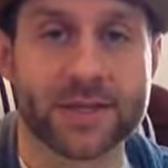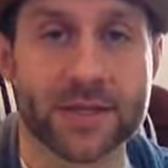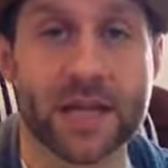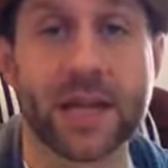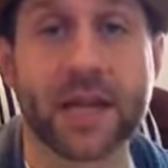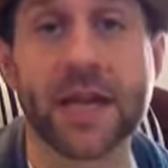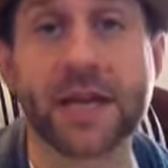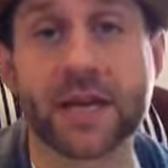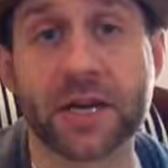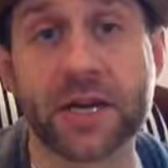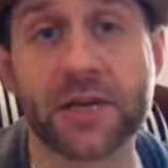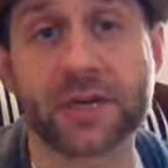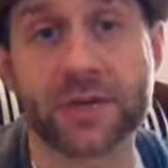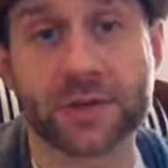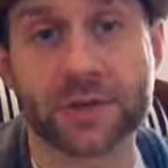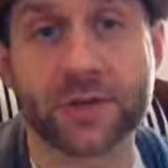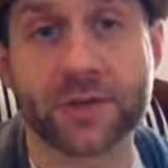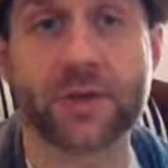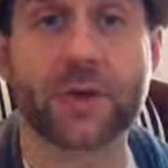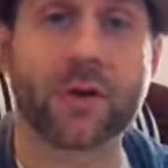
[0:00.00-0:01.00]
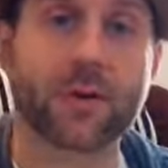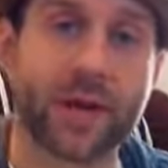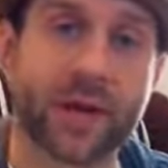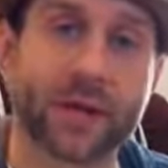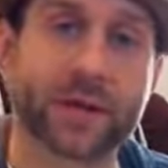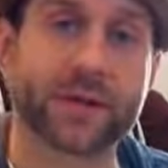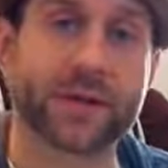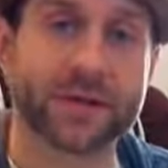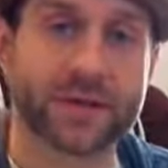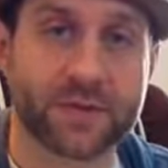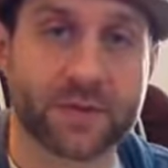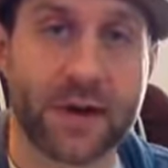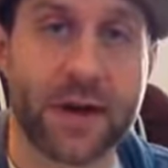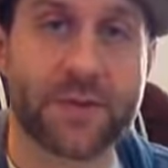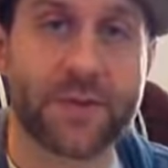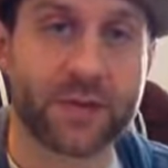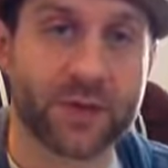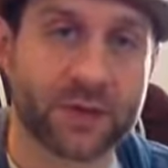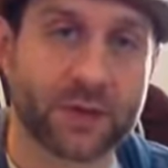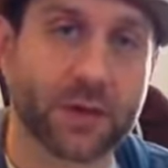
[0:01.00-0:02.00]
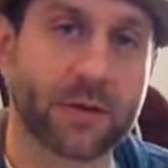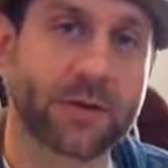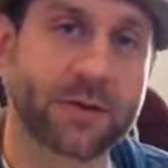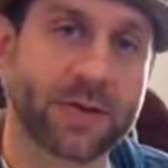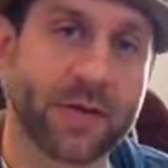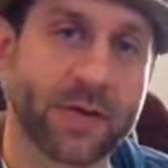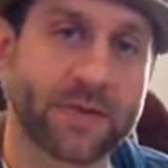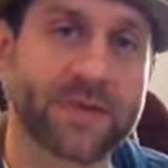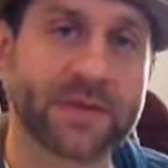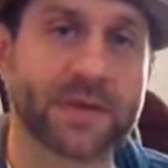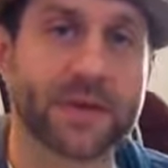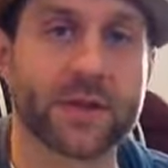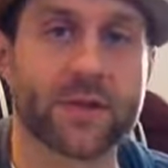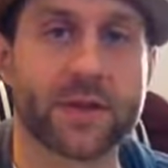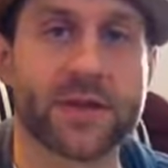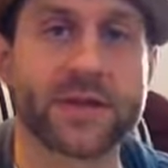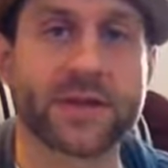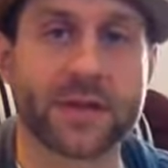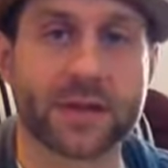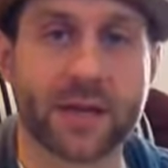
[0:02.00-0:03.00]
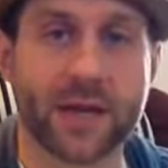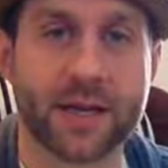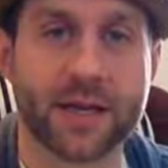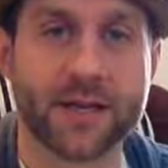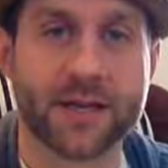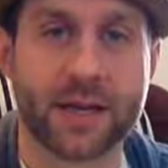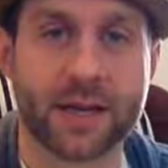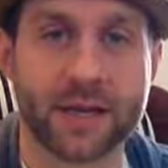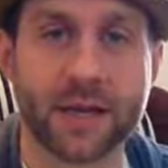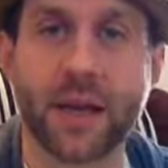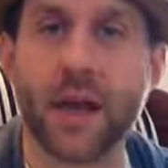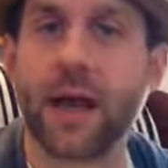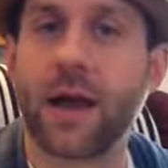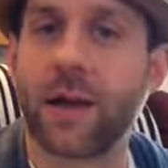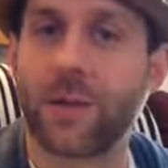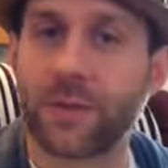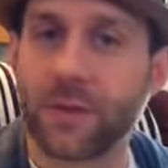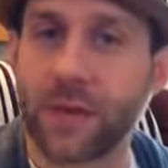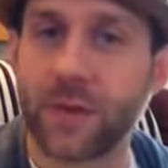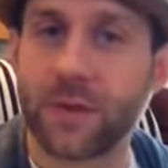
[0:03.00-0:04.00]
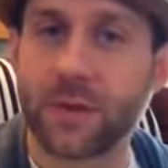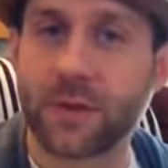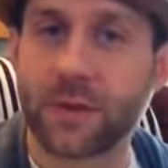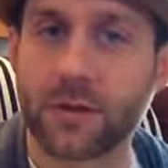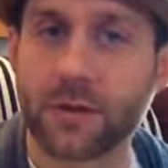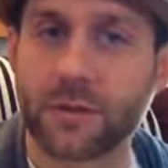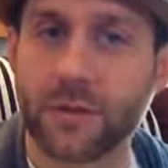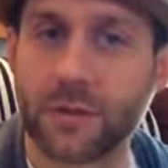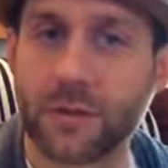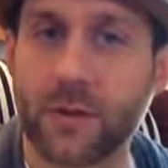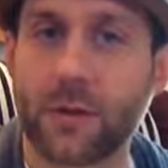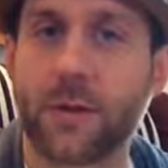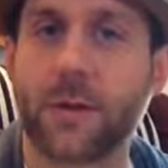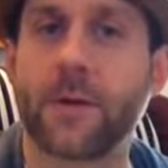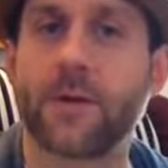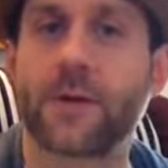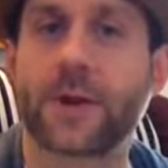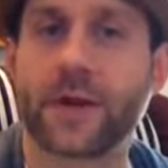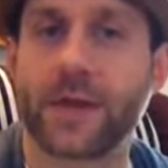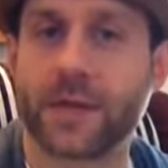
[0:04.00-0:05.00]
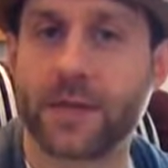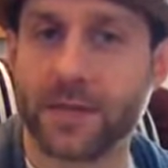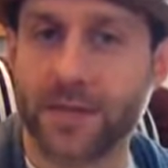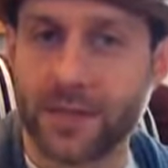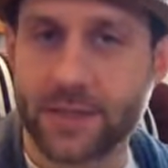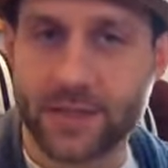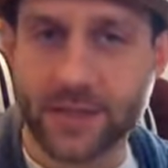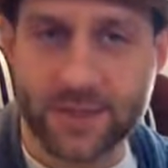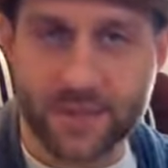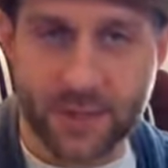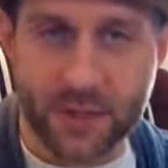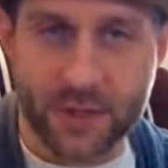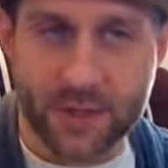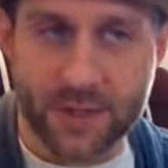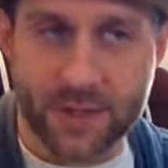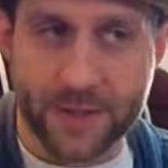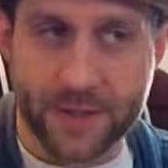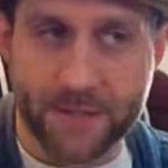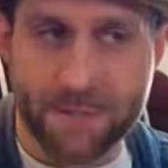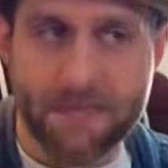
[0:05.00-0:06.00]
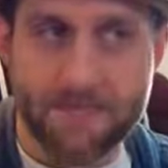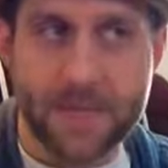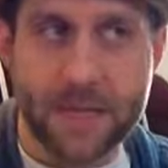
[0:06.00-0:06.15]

And in addition to correctly describing the genre types and addressing the content, I'm going to be looking for, okay, is this person